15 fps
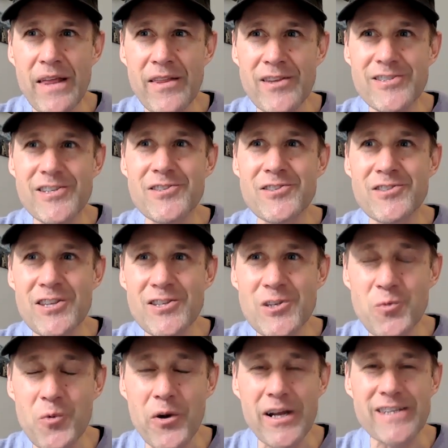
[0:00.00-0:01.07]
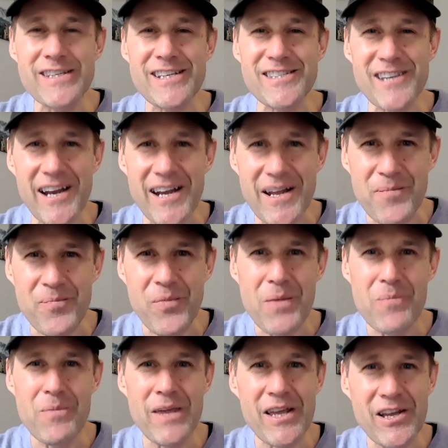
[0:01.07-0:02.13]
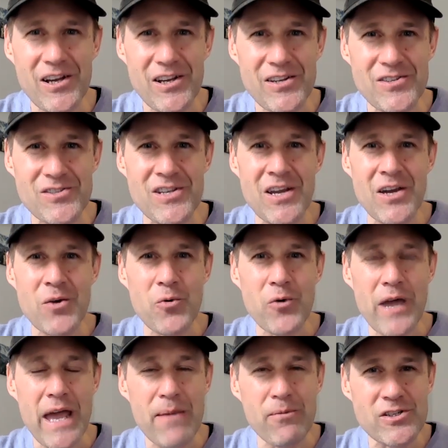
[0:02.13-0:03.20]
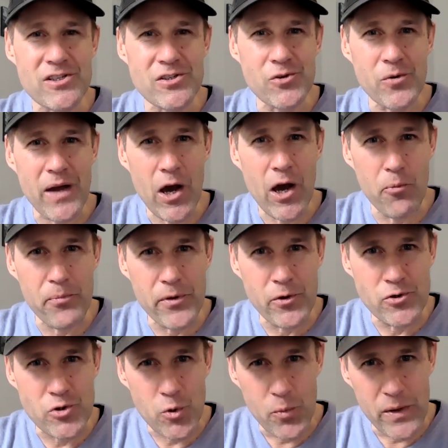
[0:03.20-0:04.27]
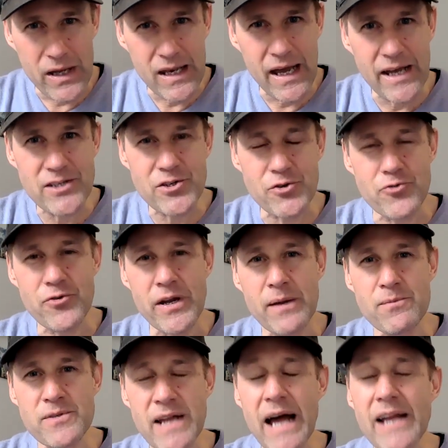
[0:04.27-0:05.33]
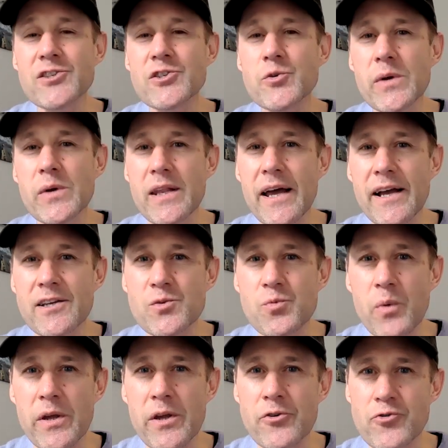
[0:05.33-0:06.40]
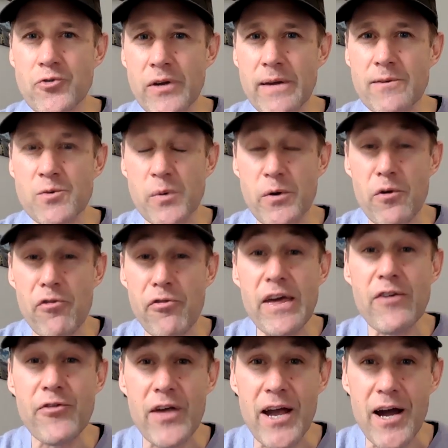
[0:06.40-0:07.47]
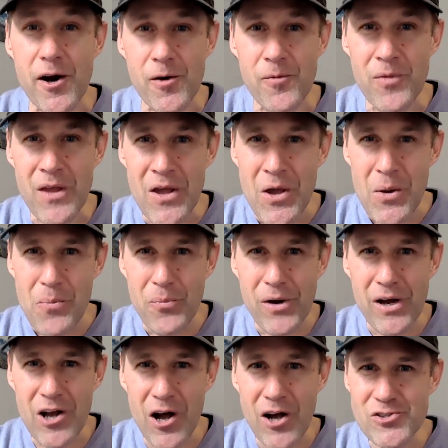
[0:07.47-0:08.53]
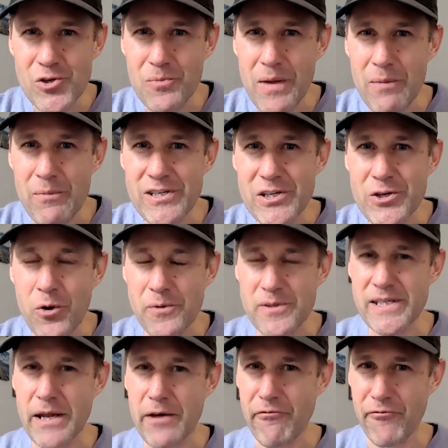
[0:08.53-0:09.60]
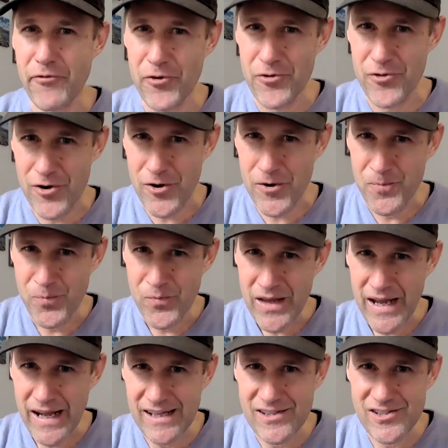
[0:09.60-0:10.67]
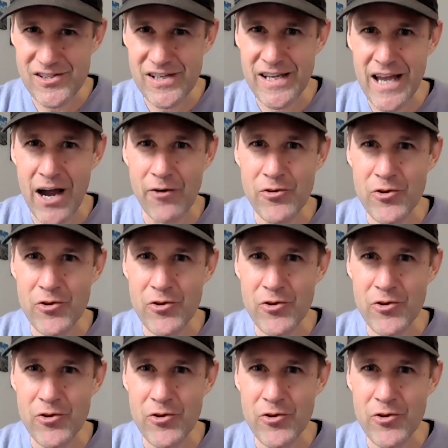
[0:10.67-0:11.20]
this is where it gets exciting because we're able to help you to realize your dreams, not just realize what what you think they are, but also maybe to go a step further and see how